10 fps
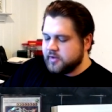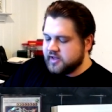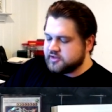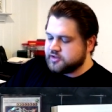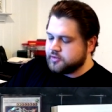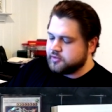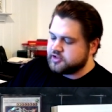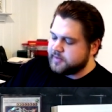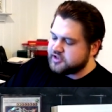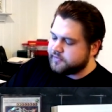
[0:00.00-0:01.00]
And then we get
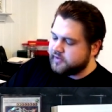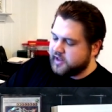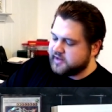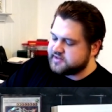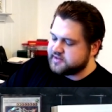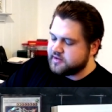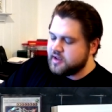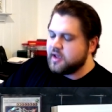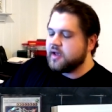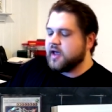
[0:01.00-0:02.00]
to special
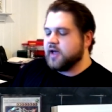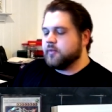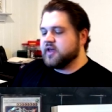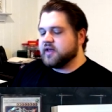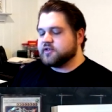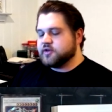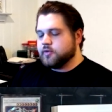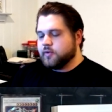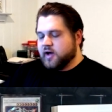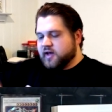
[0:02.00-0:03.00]
Phalanx, and we
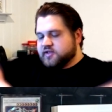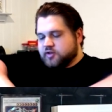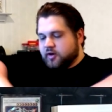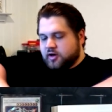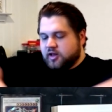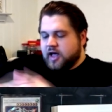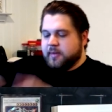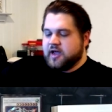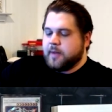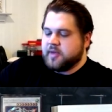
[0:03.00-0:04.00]
get to uh, start
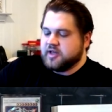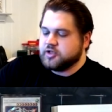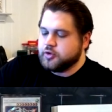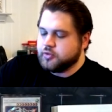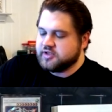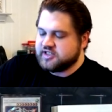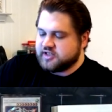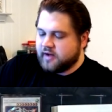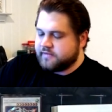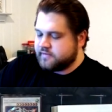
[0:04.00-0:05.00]
climbing up
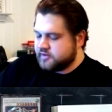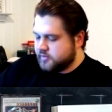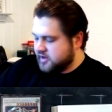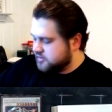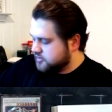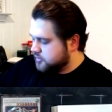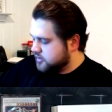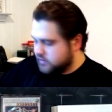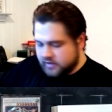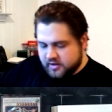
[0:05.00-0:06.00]
into stuff. We get
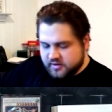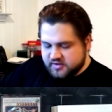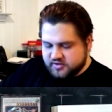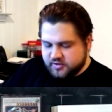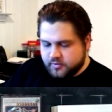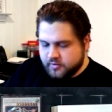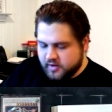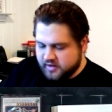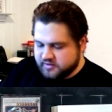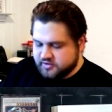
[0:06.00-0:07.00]
to link these
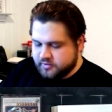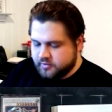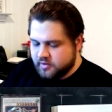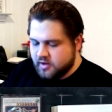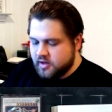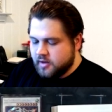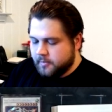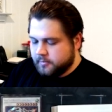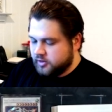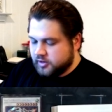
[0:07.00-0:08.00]
two into
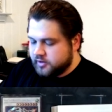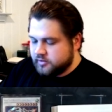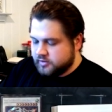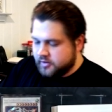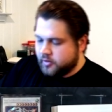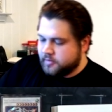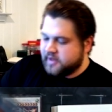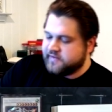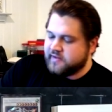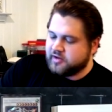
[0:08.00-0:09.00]
literally
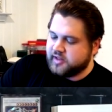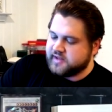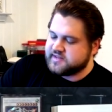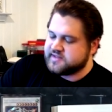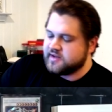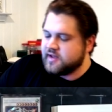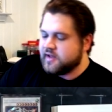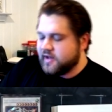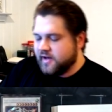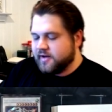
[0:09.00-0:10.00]
one of my favorite links,